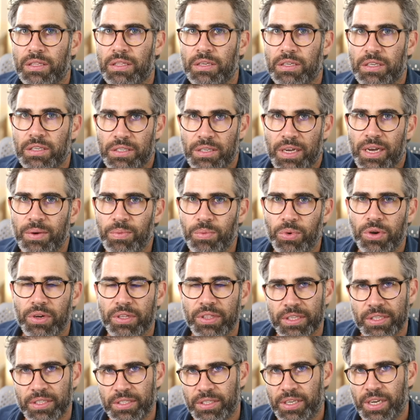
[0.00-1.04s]
the design
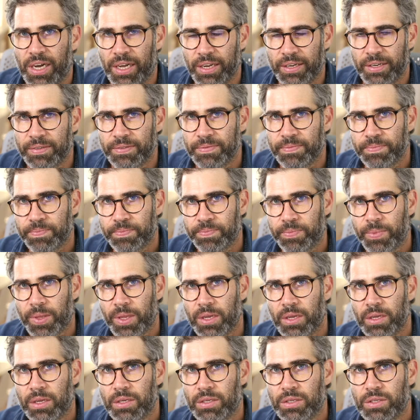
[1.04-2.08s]
work that's done
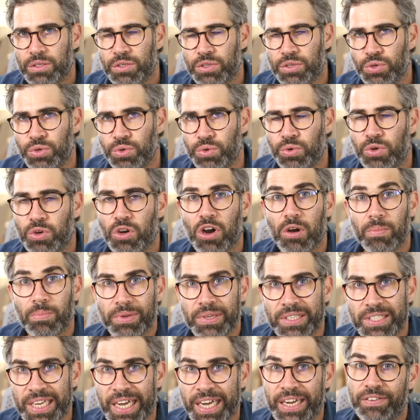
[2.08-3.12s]
to
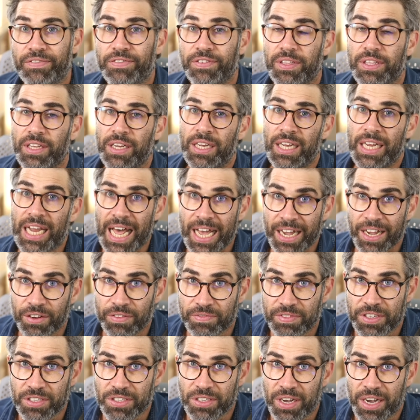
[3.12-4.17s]
compensate for the lack
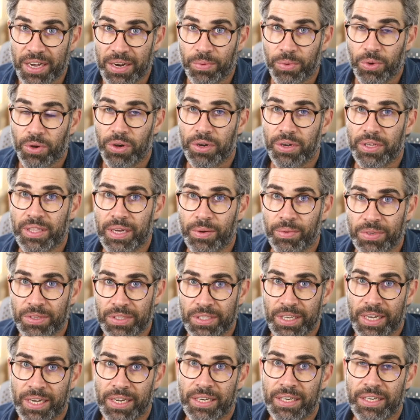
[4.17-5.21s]
of design work that
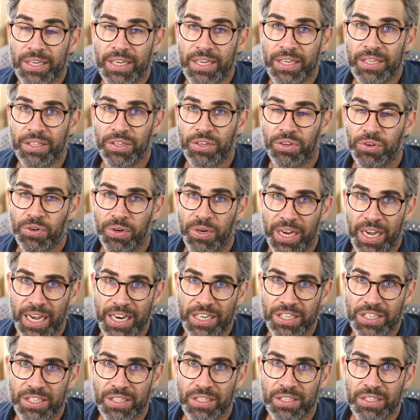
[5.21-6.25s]
was done in the
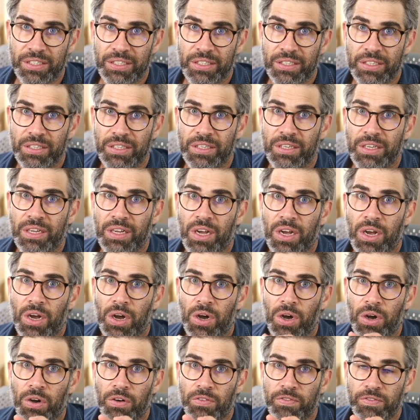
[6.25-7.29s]
creation
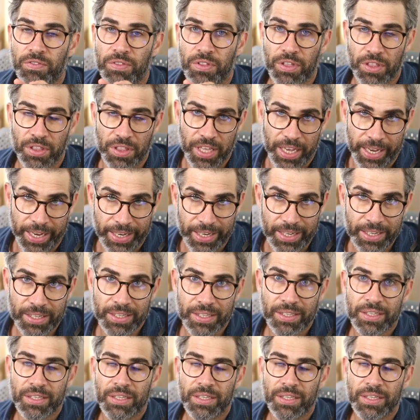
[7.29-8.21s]
of the thing,